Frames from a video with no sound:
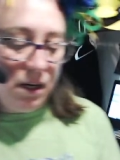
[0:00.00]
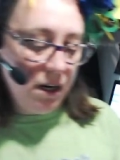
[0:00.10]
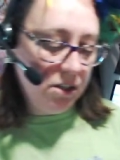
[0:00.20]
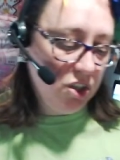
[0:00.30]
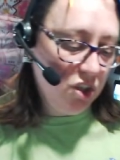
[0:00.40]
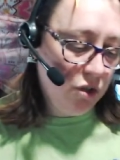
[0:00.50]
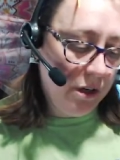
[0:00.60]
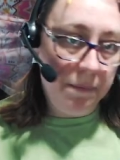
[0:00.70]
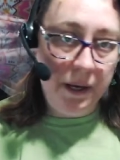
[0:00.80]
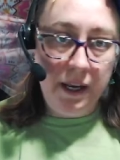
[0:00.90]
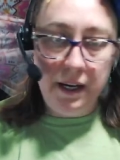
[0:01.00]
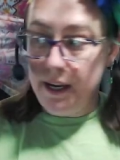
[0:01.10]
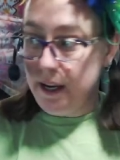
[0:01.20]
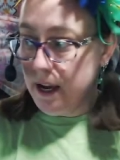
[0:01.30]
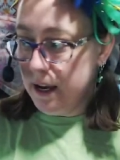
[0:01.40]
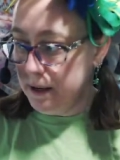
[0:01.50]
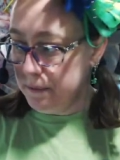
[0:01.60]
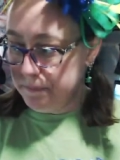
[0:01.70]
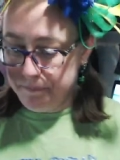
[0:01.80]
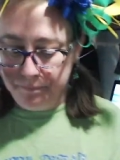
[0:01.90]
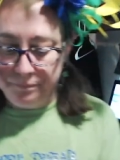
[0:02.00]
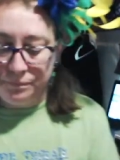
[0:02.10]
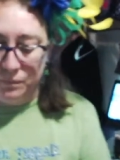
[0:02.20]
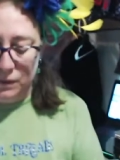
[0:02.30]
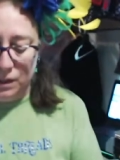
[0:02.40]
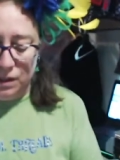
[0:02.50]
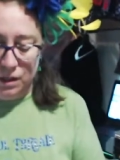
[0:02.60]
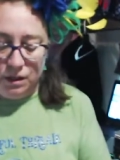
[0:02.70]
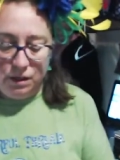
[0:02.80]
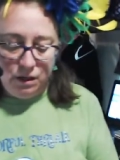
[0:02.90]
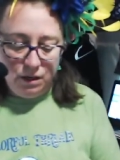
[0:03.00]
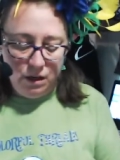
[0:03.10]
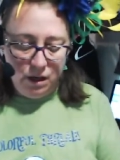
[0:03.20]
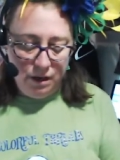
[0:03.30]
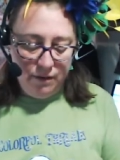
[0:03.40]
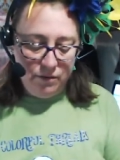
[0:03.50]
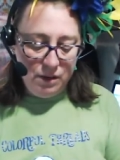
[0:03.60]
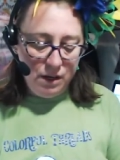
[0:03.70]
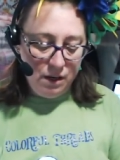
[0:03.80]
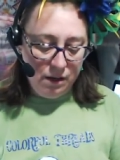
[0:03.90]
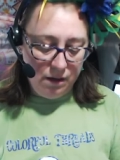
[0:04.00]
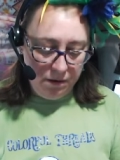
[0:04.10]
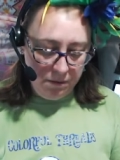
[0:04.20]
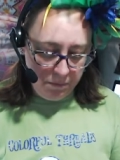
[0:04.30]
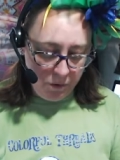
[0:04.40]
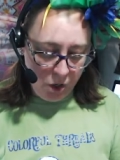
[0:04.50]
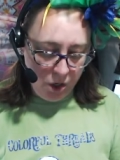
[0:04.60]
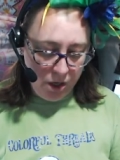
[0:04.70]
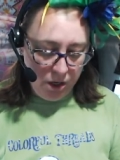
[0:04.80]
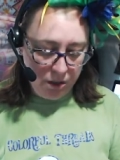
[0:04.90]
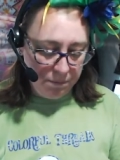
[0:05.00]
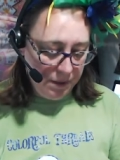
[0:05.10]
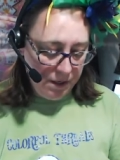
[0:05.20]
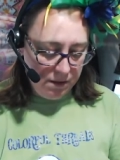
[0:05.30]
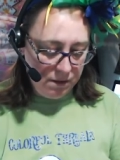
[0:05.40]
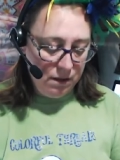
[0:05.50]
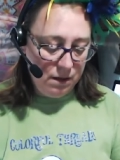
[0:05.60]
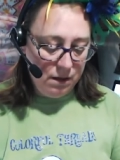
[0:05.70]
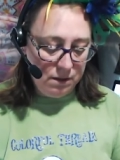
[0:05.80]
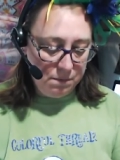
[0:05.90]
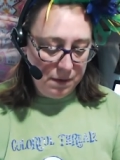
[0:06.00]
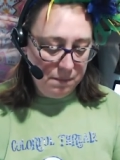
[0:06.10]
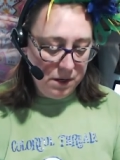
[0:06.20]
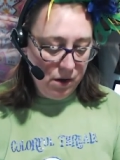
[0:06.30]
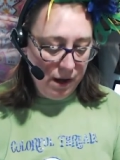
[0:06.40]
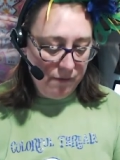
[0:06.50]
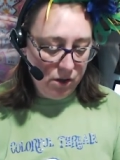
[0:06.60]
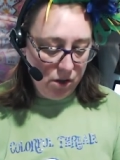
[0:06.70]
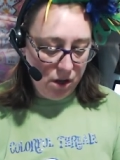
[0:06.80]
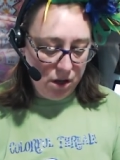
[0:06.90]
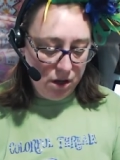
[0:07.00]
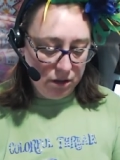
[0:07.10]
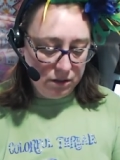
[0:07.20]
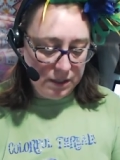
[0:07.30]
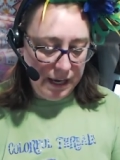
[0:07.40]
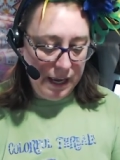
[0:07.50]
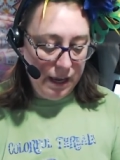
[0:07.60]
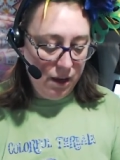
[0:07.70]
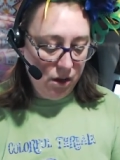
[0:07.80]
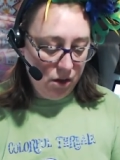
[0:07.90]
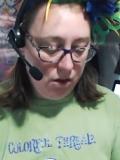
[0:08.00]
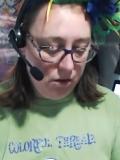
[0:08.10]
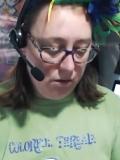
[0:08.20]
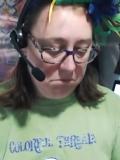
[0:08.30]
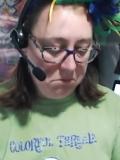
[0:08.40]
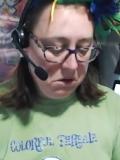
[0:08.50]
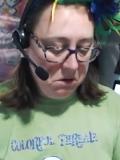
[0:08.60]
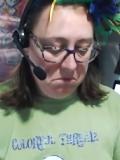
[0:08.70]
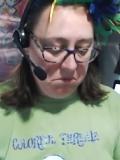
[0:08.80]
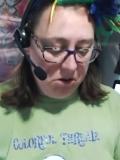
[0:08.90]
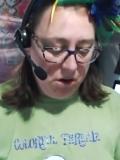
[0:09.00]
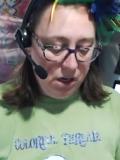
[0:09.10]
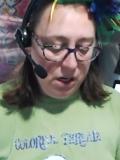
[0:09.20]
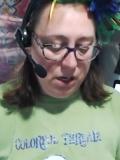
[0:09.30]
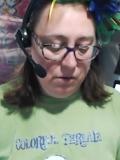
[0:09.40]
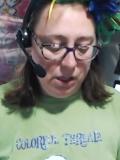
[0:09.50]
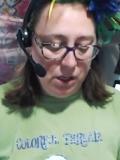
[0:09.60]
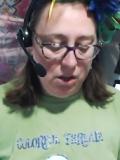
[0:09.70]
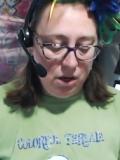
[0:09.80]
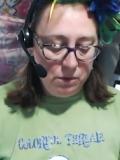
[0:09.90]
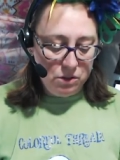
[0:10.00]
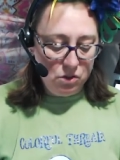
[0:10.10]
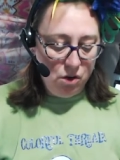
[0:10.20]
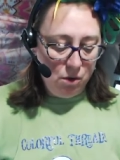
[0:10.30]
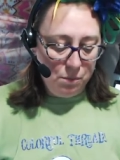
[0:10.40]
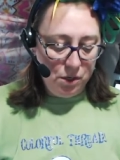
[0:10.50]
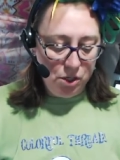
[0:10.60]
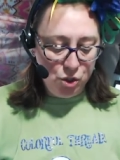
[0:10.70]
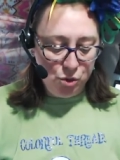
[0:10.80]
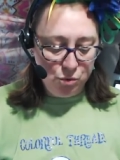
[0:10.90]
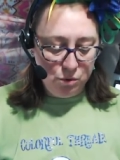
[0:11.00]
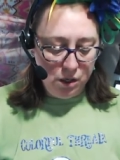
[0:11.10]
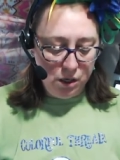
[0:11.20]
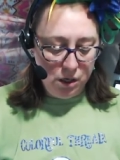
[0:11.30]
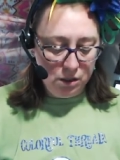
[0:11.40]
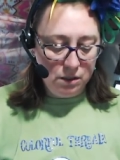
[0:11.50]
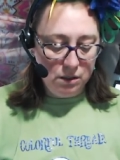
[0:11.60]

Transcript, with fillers: and I just trim any um, of the long pieces. Maybe you have a long tail. There aren't any really long ones. They're all pretty short.